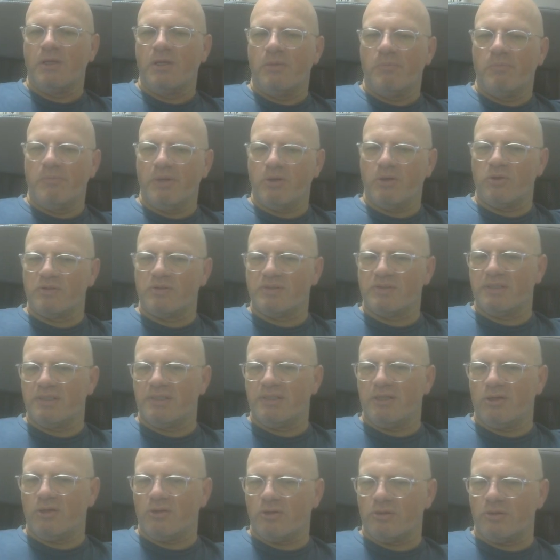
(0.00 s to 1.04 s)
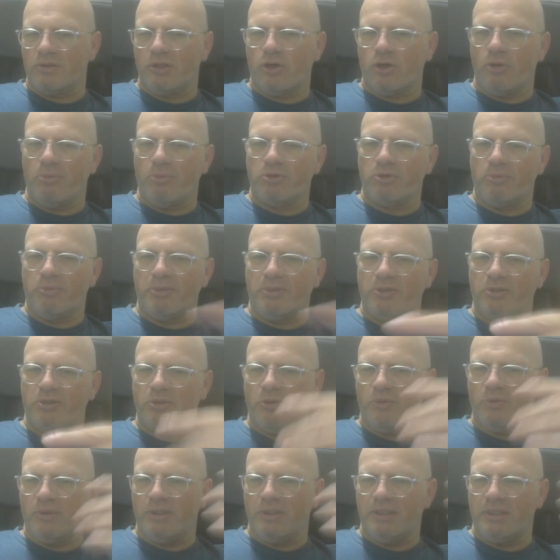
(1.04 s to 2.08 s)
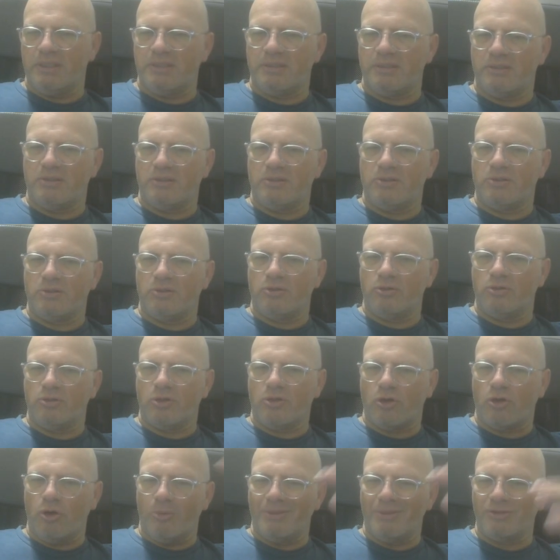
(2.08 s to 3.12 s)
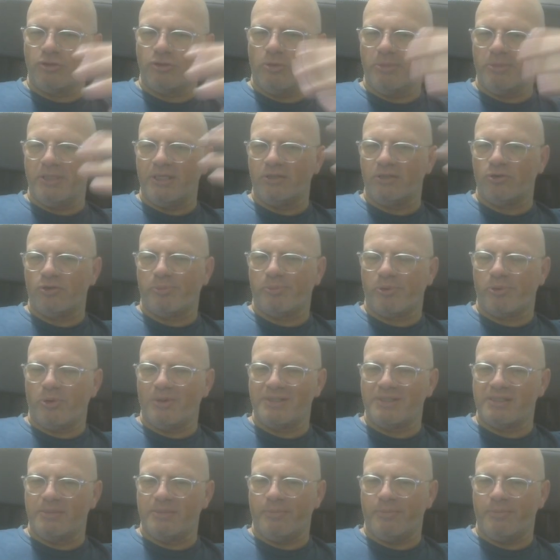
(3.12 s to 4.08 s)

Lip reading: because the common denominator Pro is a